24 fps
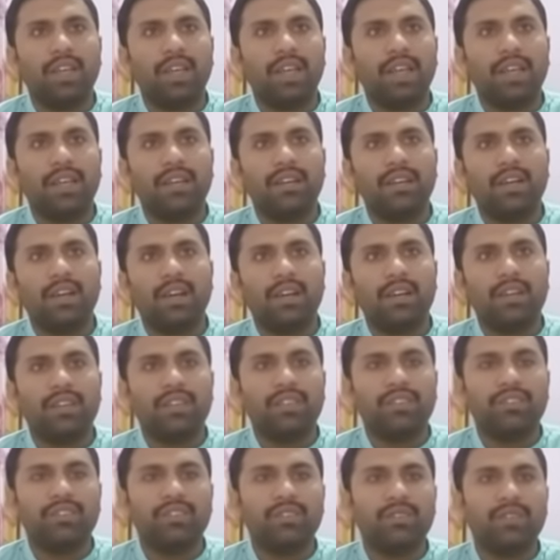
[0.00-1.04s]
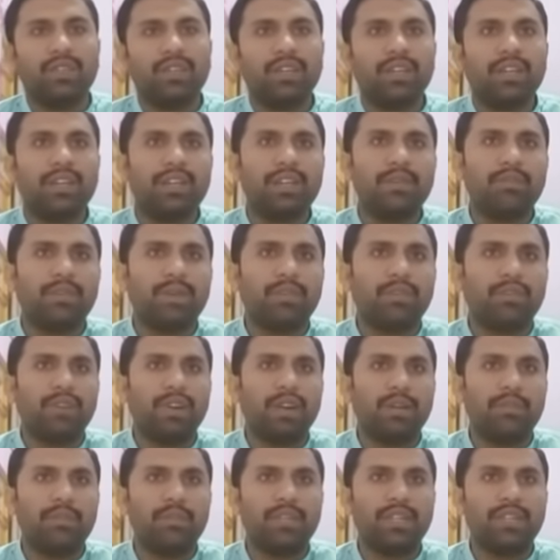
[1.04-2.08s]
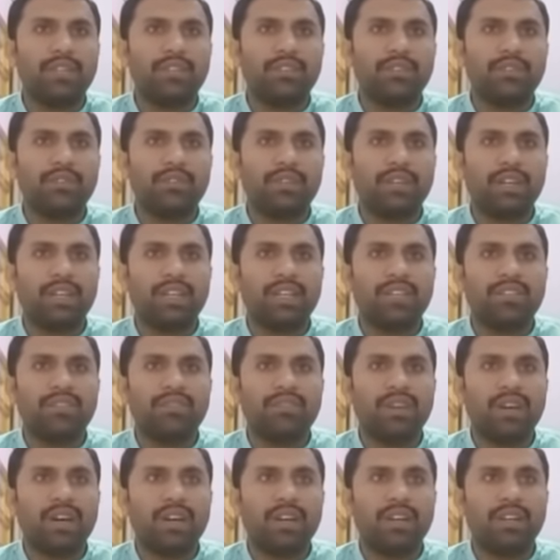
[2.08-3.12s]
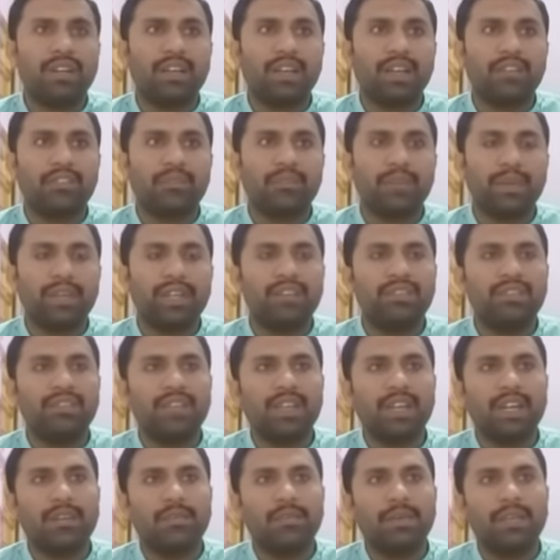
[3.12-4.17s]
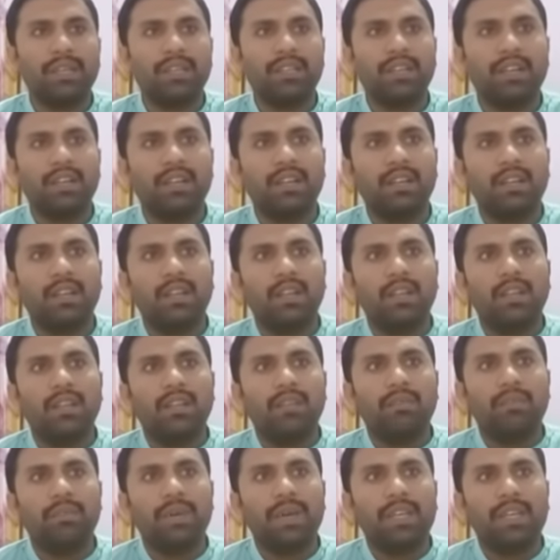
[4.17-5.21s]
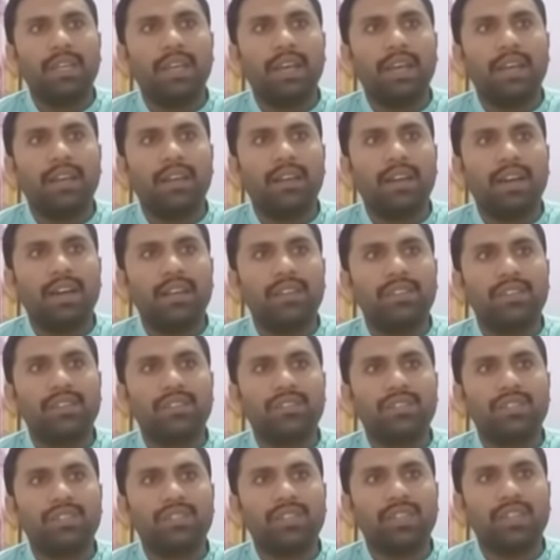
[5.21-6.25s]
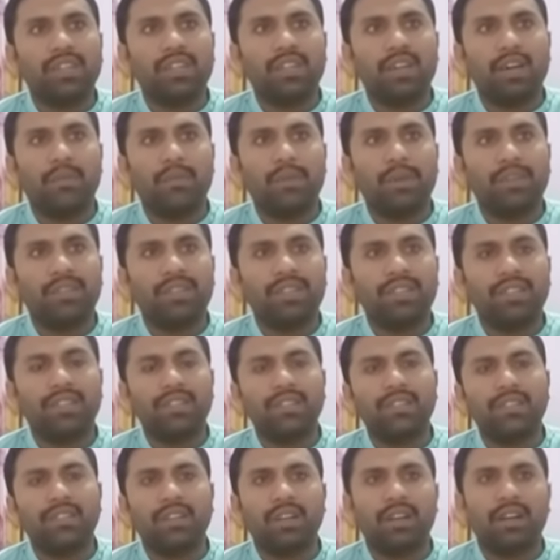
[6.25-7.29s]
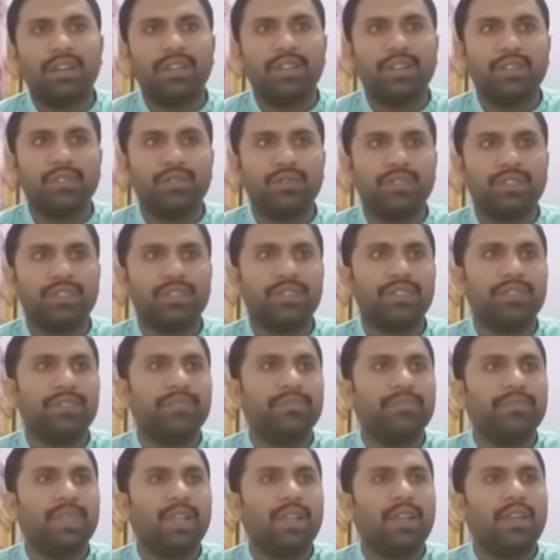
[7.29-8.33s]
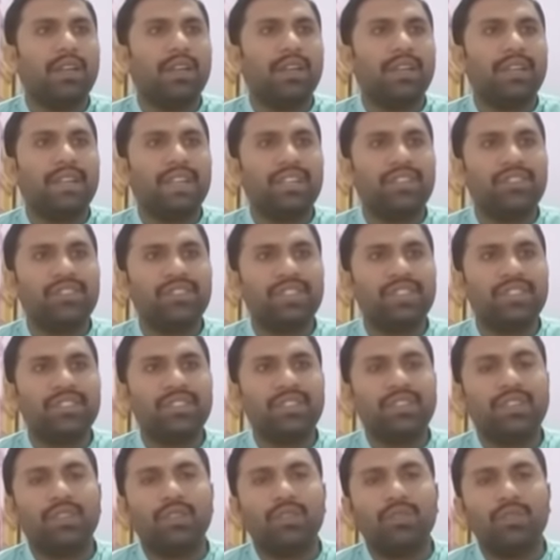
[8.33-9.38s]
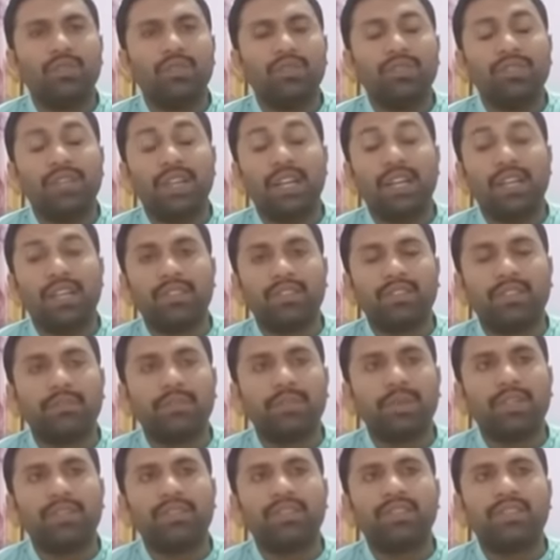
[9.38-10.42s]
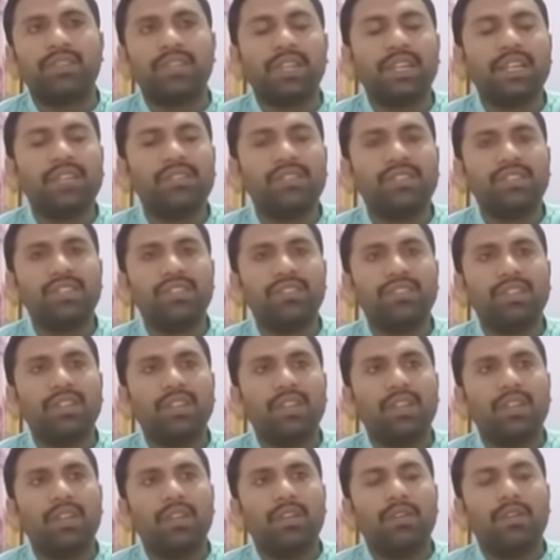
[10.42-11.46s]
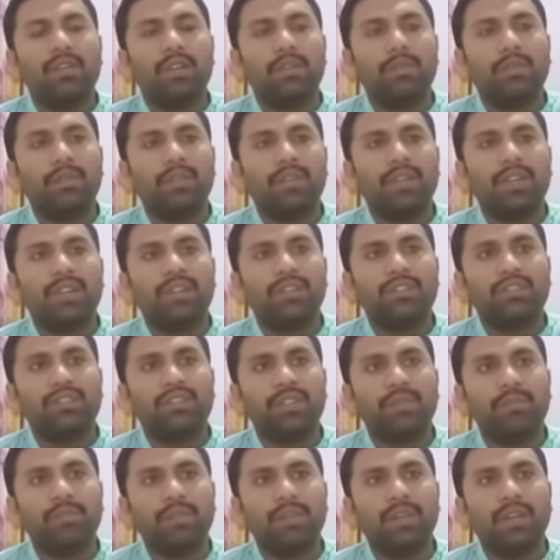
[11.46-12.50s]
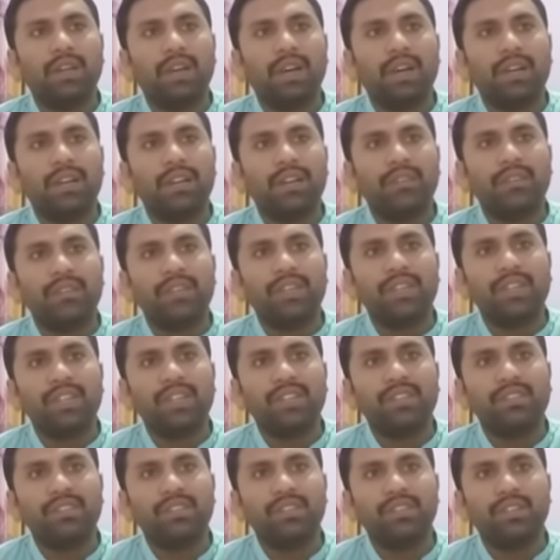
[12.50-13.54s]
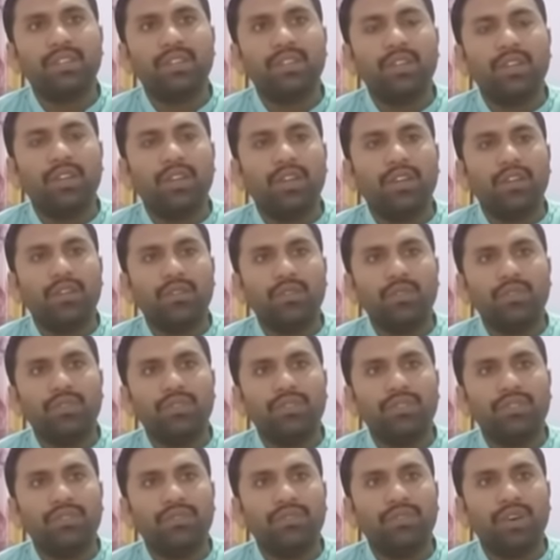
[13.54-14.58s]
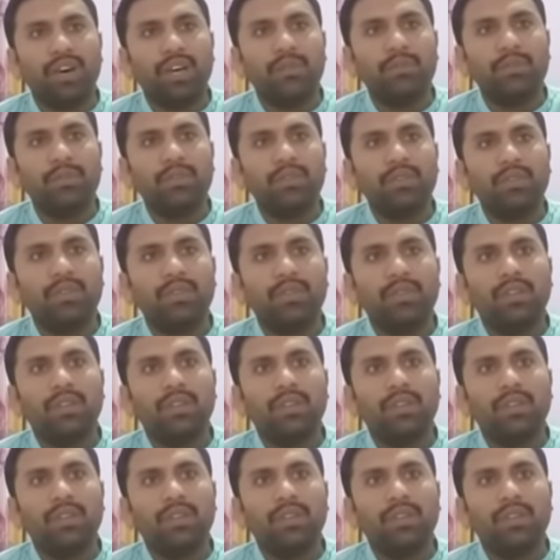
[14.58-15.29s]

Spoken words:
in is routinely performed. It is utilized for an express that by and large exists in a present continuous. Tenses, rules, and examples. Tenses number one: simple or indefinite tense. Rules: verb